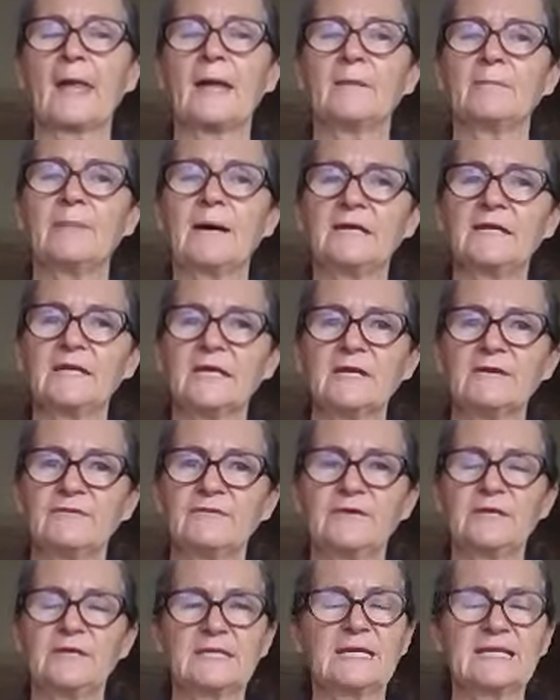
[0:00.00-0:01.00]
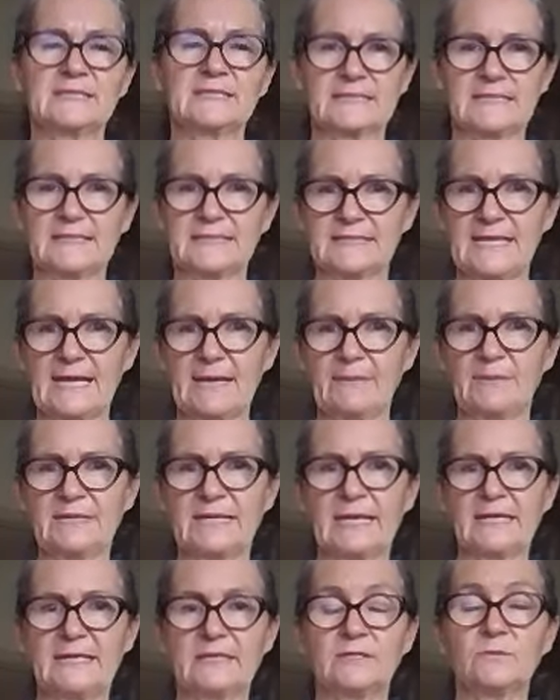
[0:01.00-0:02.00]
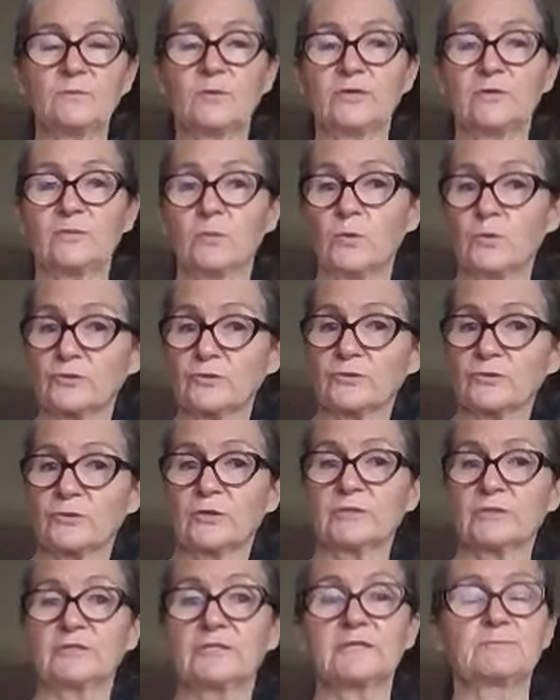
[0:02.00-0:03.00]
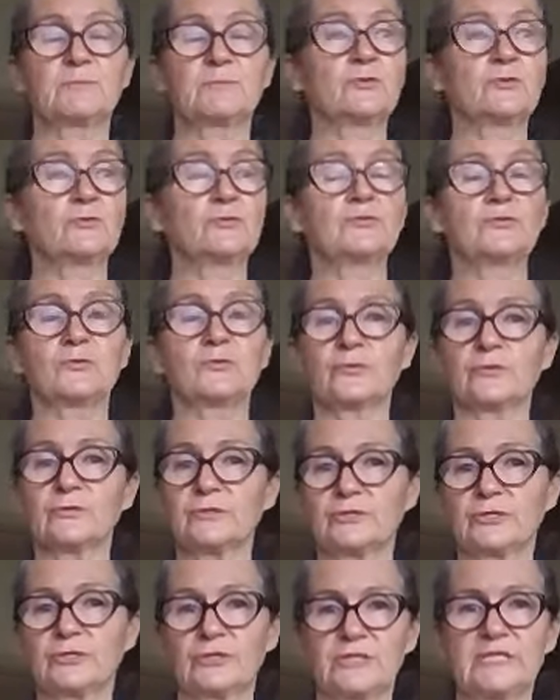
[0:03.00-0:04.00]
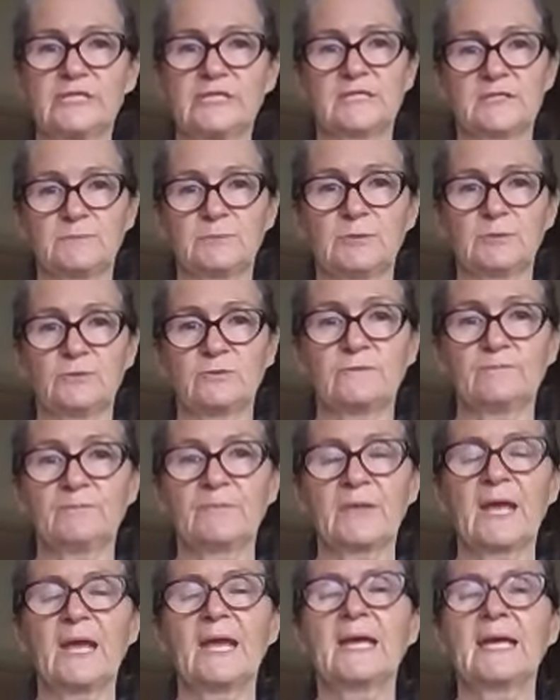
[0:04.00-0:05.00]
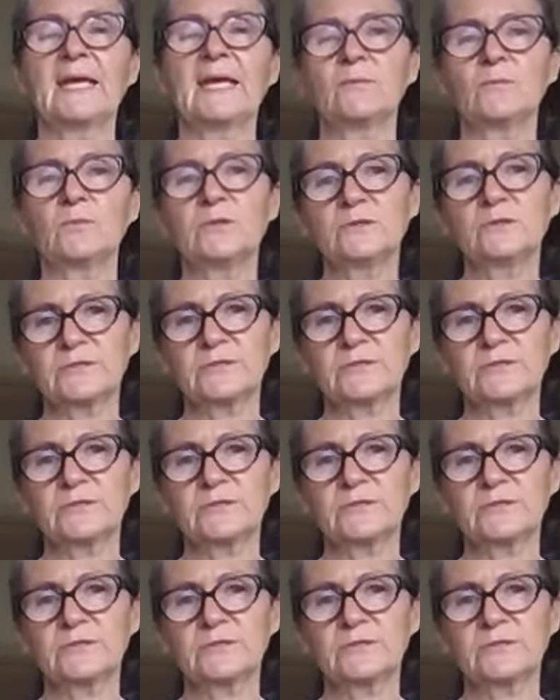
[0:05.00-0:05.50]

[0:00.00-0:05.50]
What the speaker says: But if it gets contaminated with water on a spoon or a dirty spoon, it will